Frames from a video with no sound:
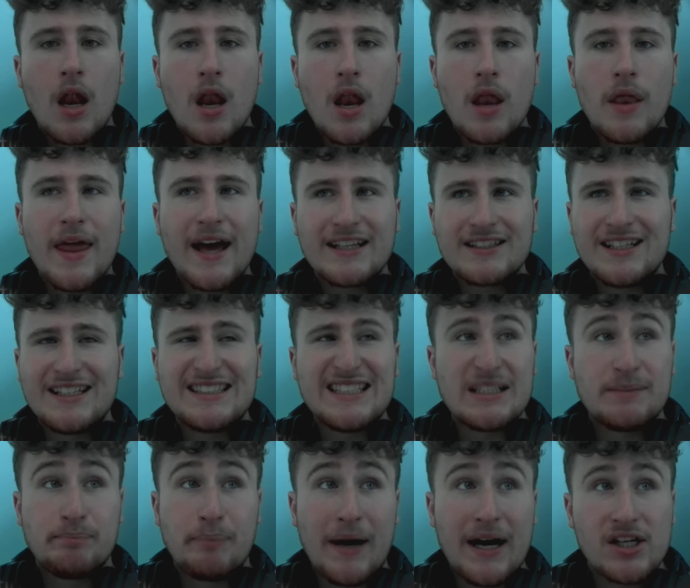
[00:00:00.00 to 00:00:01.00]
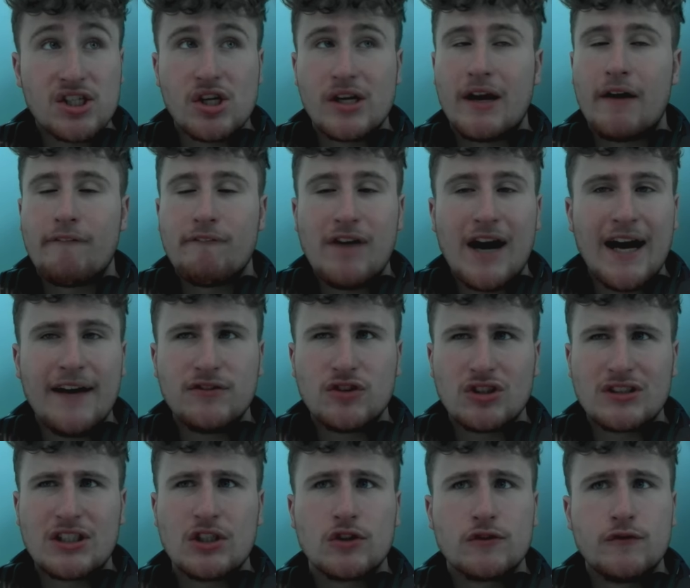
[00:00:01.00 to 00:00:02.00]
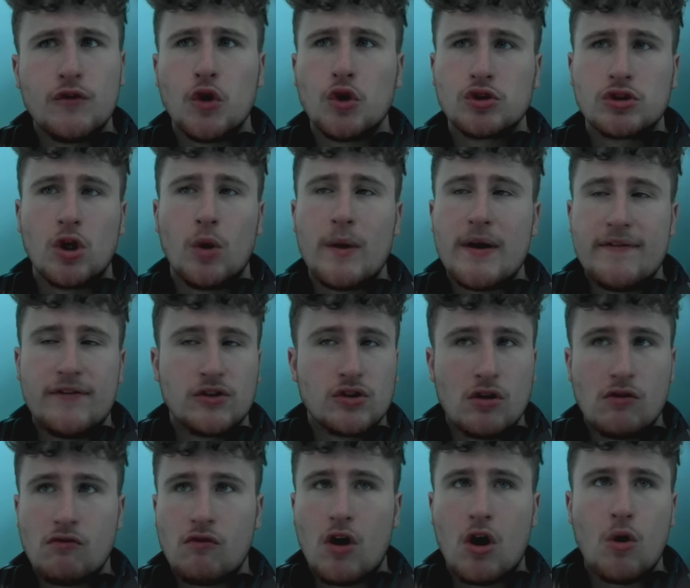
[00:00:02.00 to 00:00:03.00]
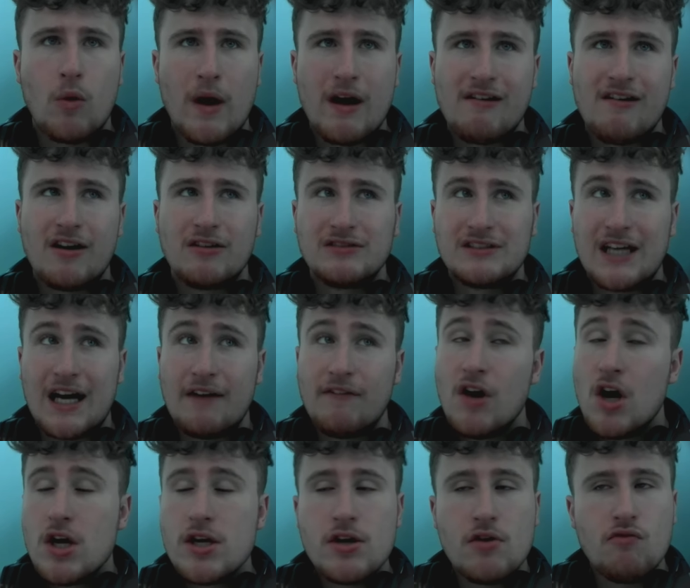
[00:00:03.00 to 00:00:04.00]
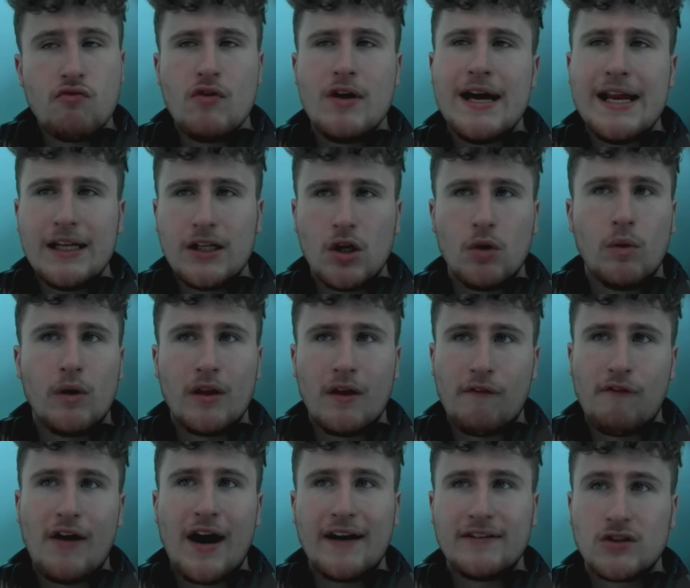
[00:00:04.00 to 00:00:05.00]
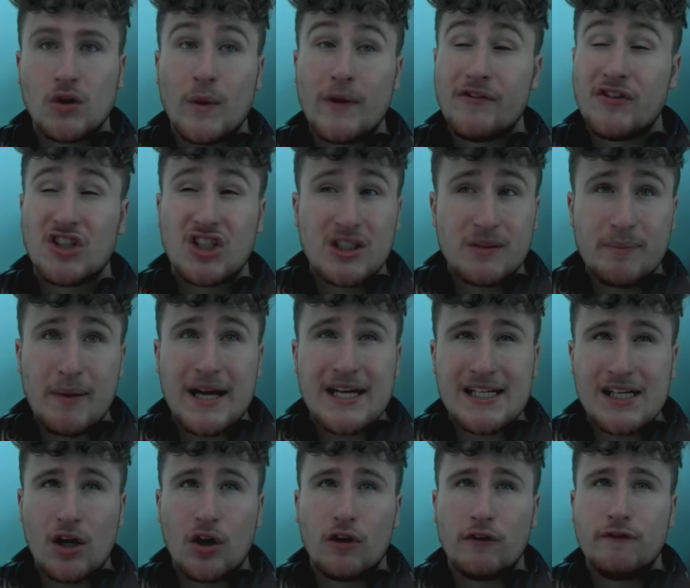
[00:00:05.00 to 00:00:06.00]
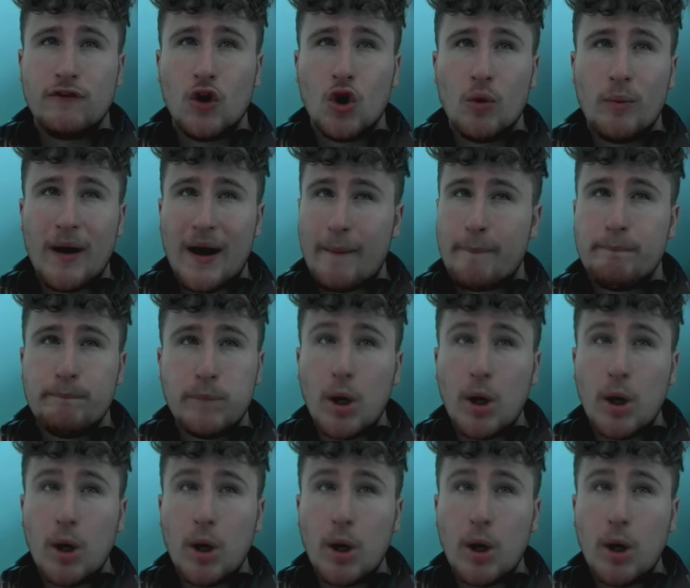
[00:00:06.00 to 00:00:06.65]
Next on this is Bacha. Now, 5-star skills, 4-star weaver is the wrong way around to have. You really do want the 5-star weaver, especially on a fullback.